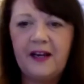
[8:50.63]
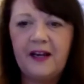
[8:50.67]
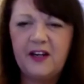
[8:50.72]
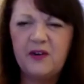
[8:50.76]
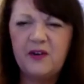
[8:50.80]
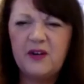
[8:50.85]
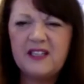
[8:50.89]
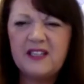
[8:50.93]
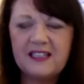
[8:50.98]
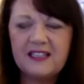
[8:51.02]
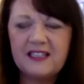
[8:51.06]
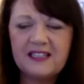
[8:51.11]
You know,
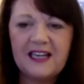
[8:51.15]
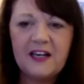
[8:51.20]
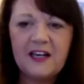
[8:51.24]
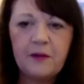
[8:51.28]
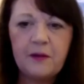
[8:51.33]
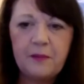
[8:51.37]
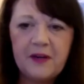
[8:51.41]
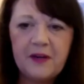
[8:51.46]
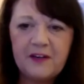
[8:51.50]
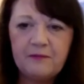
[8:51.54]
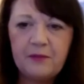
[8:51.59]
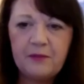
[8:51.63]
it's like a
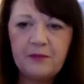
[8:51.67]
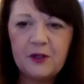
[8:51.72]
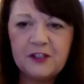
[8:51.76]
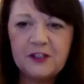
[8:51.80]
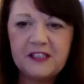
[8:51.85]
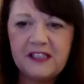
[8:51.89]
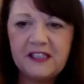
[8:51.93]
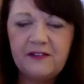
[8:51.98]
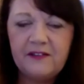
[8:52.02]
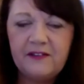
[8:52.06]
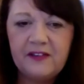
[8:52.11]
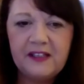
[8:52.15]
bit of
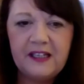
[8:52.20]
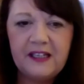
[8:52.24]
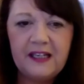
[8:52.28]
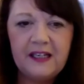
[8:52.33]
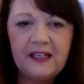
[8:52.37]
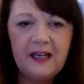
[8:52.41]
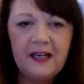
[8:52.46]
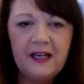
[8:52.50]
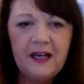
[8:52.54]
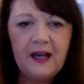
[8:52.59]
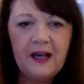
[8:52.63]
positivity,